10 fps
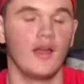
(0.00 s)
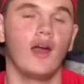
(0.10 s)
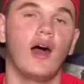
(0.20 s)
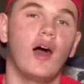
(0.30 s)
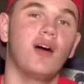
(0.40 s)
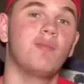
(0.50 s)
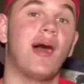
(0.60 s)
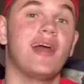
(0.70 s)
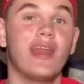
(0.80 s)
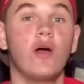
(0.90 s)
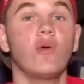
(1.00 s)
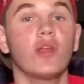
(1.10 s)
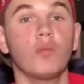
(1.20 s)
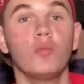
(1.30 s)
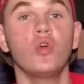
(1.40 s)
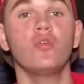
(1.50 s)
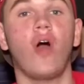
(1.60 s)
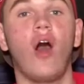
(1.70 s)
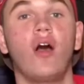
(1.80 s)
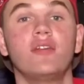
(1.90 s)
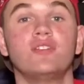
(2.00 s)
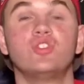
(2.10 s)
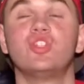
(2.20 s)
I now want to move on